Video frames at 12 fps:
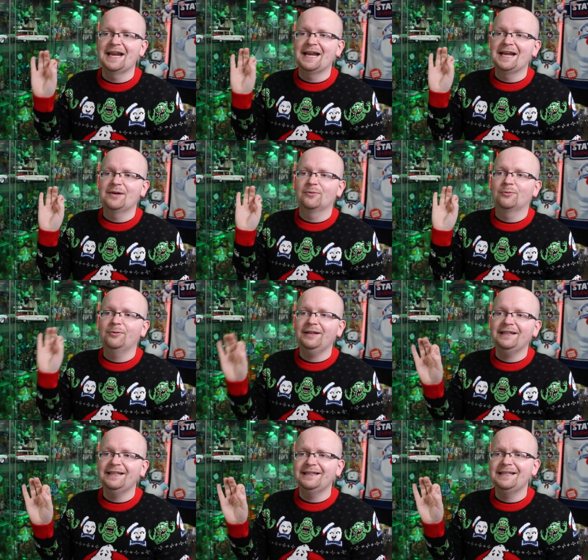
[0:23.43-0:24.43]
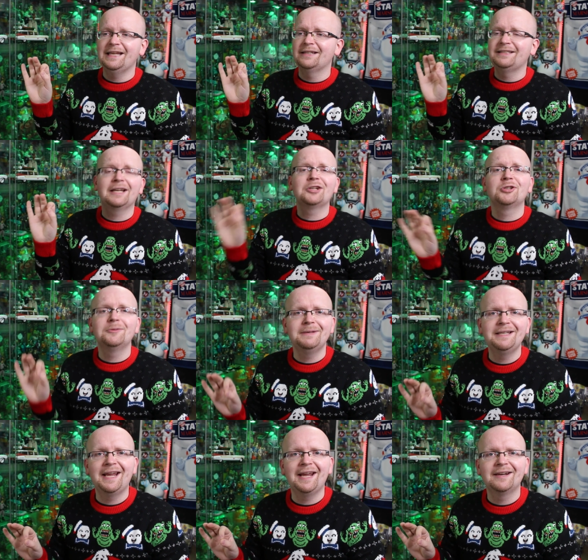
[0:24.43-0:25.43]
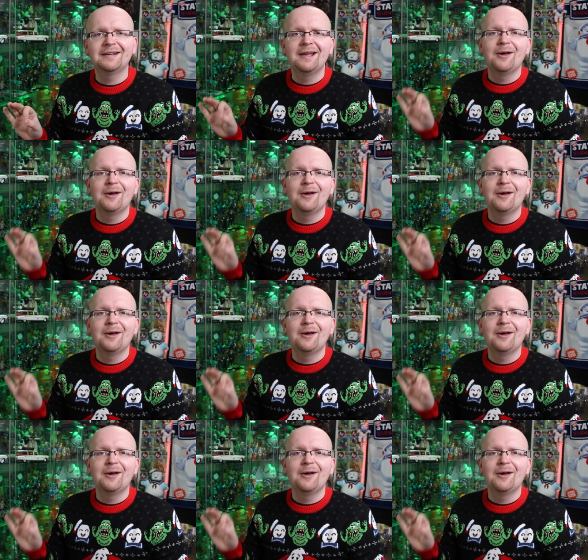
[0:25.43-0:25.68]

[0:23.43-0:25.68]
and really the addiction began